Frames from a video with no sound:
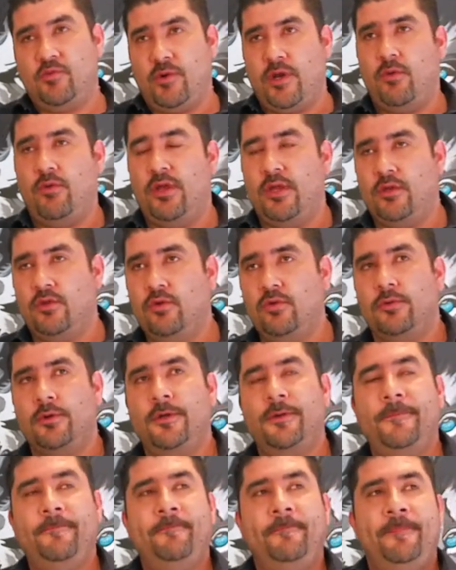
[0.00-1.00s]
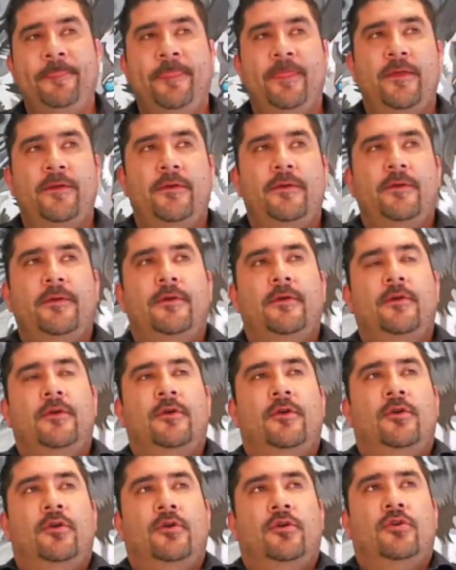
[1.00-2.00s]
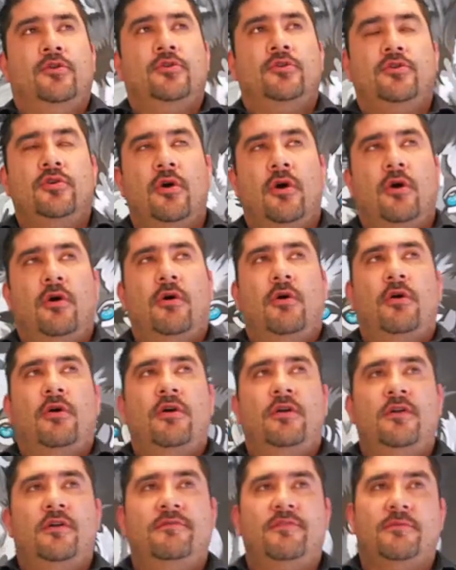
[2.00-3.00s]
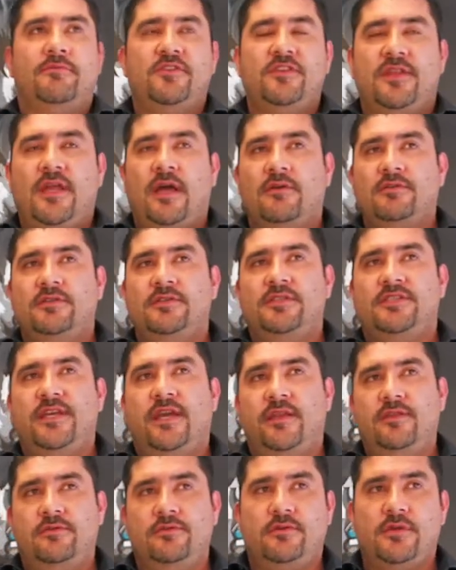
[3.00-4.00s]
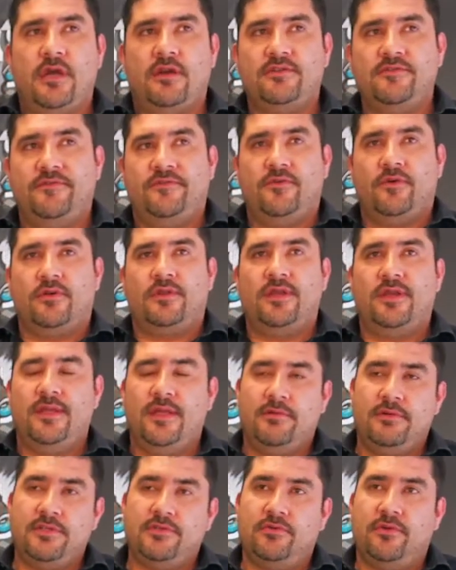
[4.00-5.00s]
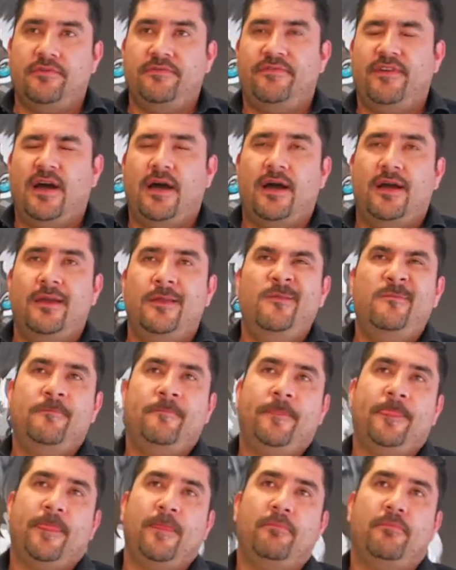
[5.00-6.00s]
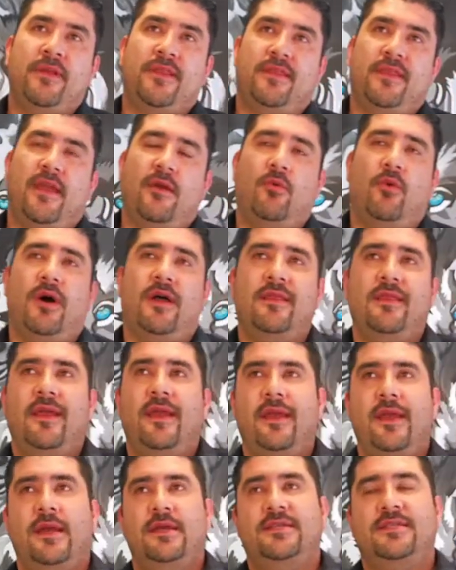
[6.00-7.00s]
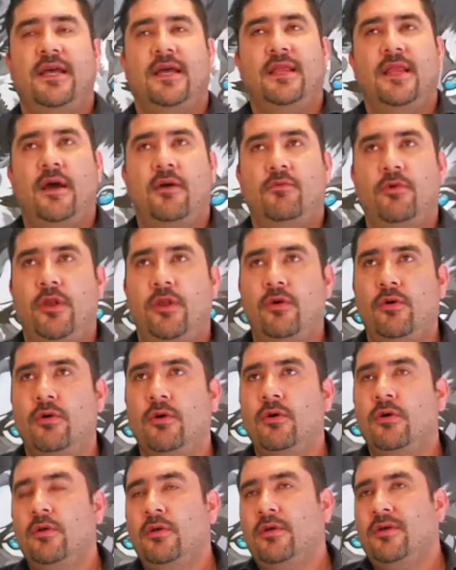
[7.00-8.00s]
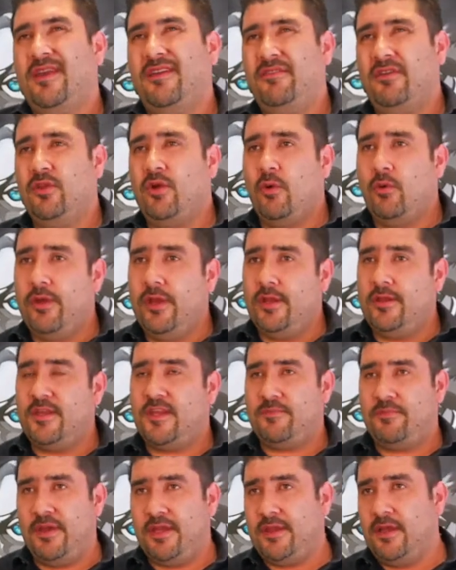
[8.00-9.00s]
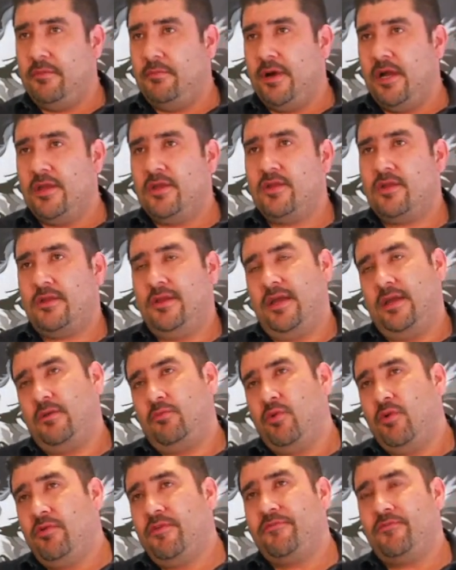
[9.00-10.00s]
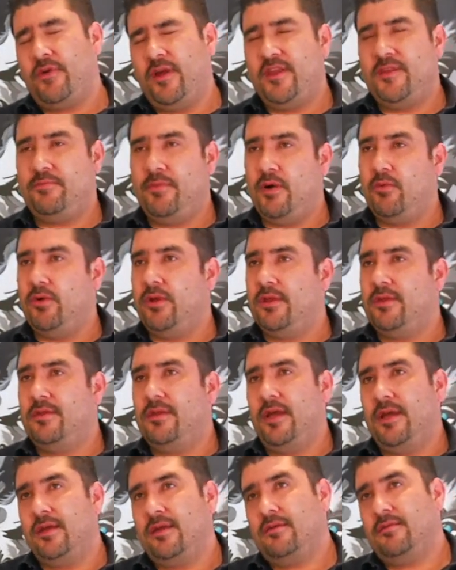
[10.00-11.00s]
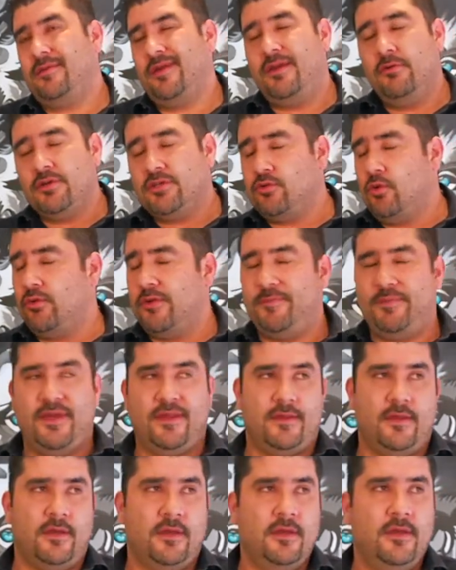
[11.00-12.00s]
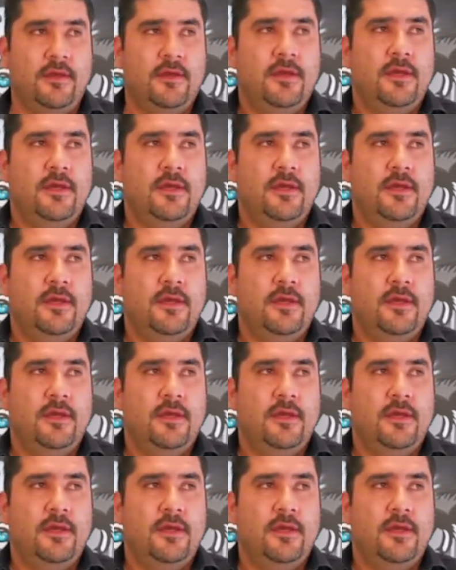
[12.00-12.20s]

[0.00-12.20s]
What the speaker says: what I want to do. So from 2010 to 2014, I was doing fine. But then one day I sat down with Lou, even though we didn't speak that much, like we were friends, but we like, he was always busy.